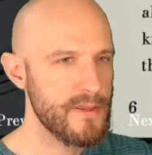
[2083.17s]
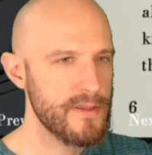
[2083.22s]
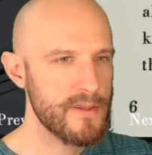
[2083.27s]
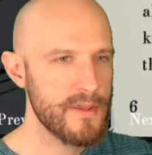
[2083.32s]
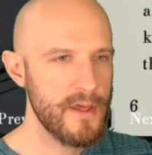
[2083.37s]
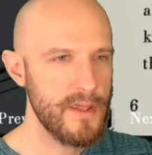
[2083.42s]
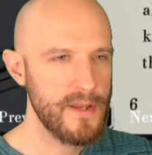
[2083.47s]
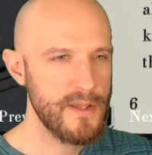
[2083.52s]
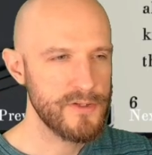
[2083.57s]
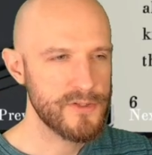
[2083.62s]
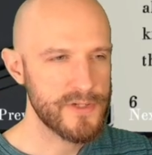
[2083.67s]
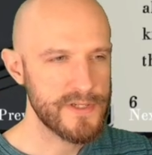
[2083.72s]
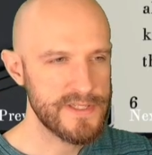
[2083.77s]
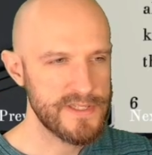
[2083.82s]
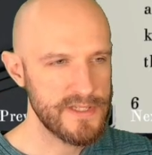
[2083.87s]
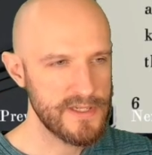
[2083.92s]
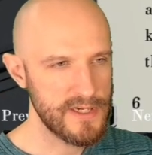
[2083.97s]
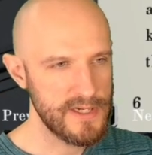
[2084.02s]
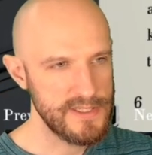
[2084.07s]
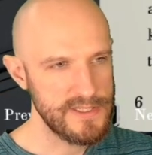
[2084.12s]
An
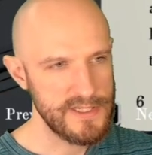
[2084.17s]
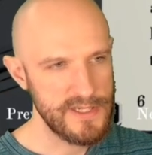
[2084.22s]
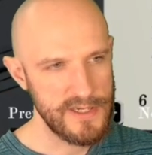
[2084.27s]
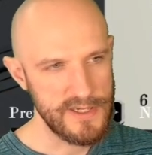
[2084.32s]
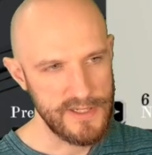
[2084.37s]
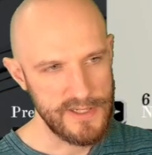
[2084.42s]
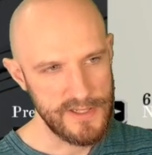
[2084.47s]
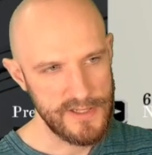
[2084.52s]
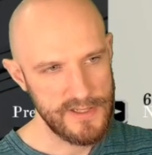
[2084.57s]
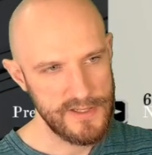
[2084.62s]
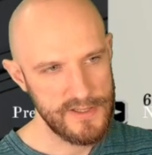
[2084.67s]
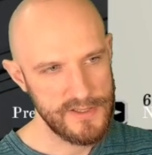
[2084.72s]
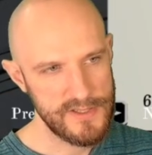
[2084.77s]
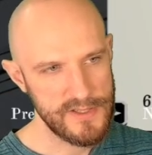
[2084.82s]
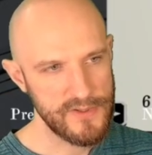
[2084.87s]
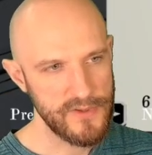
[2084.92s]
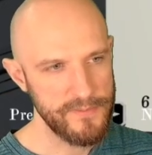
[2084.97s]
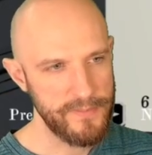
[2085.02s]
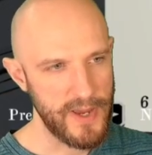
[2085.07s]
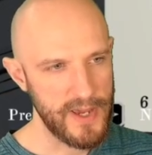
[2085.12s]
interesting idea here to
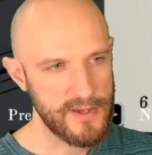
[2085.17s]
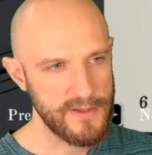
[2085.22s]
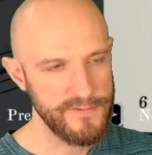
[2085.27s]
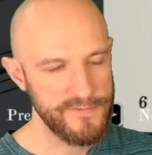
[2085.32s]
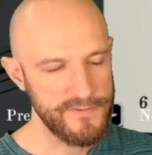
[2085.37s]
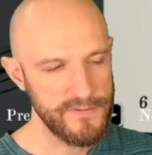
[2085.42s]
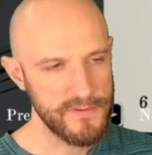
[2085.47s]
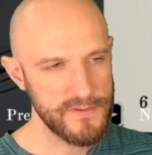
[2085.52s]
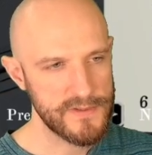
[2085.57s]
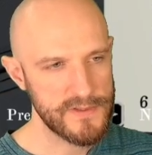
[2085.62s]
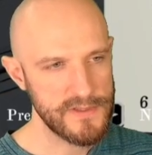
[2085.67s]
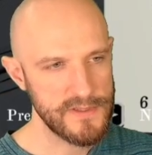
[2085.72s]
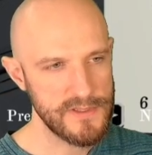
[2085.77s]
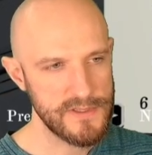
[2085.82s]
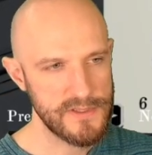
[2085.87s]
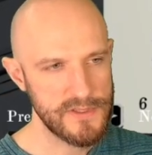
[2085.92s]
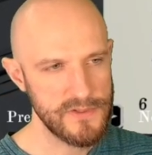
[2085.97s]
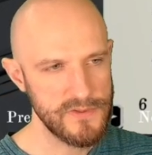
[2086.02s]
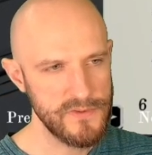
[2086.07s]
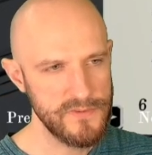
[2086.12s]
go back and forth to the
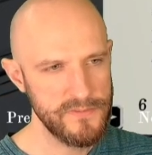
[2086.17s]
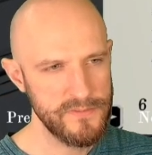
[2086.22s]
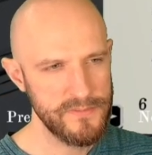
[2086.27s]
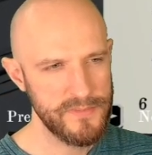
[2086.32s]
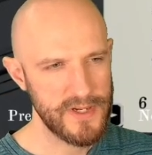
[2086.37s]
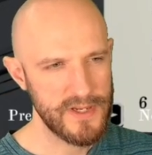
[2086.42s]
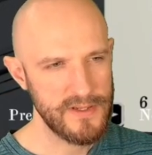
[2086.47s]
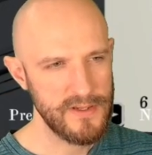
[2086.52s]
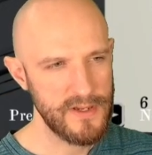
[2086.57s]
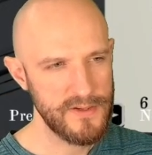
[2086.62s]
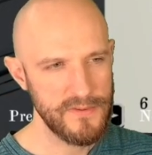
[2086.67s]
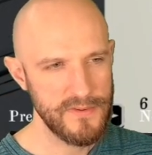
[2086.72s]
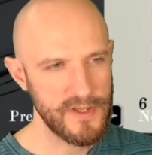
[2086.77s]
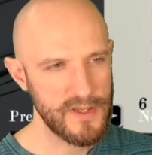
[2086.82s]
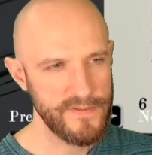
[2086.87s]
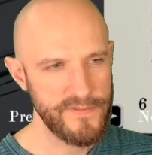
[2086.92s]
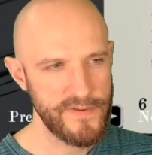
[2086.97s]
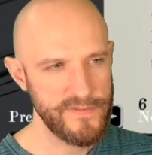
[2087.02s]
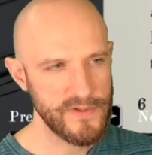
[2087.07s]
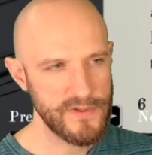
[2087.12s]
tomb, but I don't think
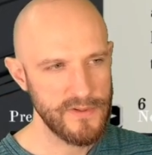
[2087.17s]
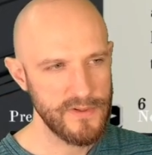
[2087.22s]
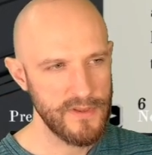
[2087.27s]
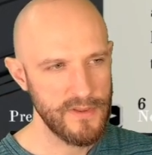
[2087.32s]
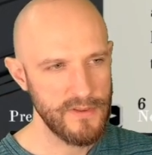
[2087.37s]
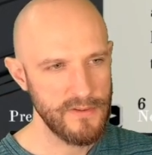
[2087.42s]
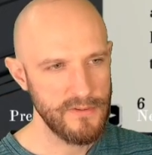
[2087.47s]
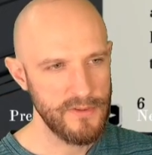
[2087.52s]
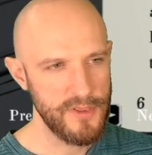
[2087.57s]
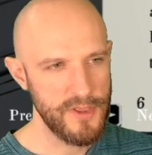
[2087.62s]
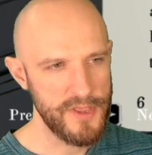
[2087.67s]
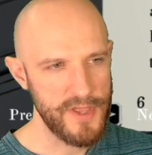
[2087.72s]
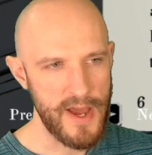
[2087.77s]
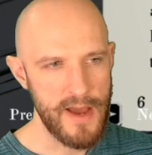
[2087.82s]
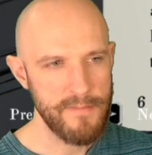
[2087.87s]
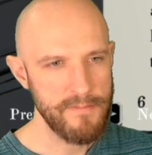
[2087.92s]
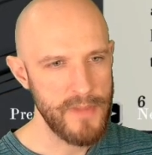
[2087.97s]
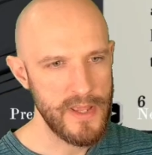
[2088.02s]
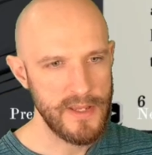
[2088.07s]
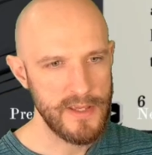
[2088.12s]
I've ever got
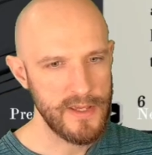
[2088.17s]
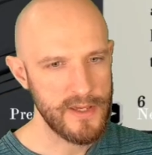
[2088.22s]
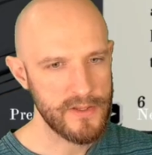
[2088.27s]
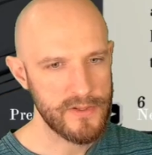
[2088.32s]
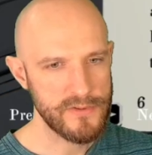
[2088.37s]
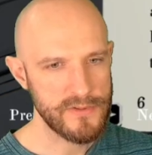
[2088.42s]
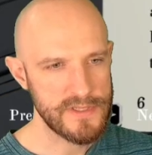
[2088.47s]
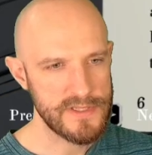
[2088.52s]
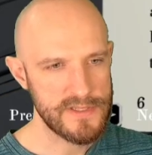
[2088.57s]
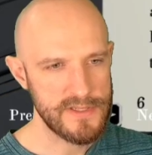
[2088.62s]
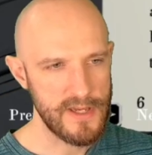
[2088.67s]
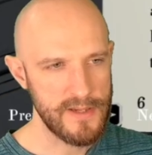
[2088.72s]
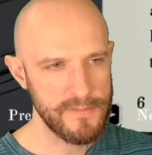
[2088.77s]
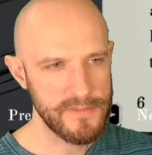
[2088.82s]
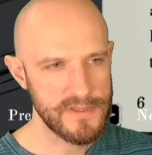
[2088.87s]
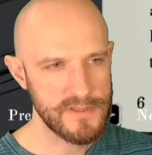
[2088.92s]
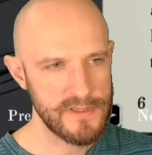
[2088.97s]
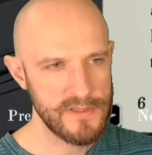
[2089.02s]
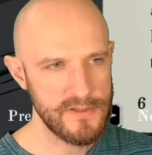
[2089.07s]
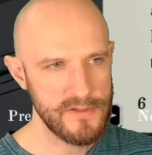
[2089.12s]
that many extra
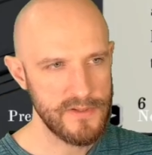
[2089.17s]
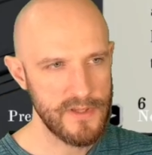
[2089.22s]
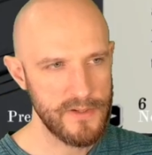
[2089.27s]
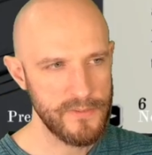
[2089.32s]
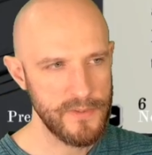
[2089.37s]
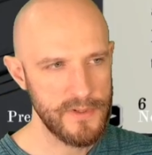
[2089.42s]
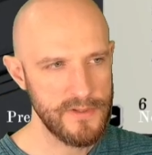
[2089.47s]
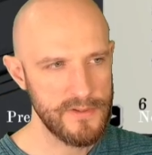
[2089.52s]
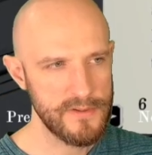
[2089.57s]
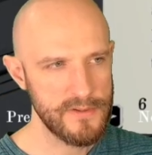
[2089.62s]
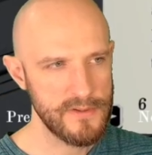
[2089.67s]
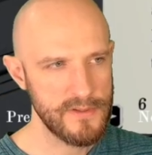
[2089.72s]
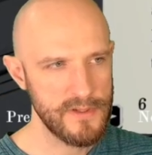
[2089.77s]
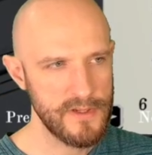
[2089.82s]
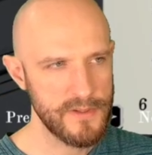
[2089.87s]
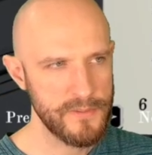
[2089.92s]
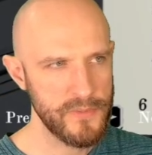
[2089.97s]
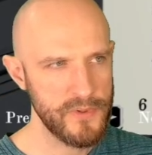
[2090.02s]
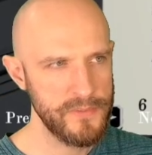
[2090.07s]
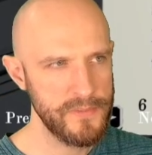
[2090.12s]
steps to do that with
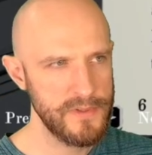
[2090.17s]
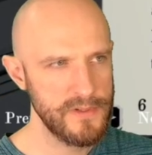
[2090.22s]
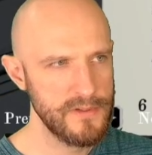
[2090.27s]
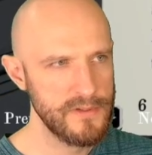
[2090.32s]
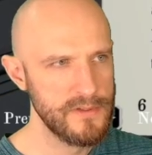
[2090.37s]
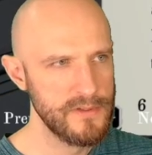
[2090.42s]
at the moment.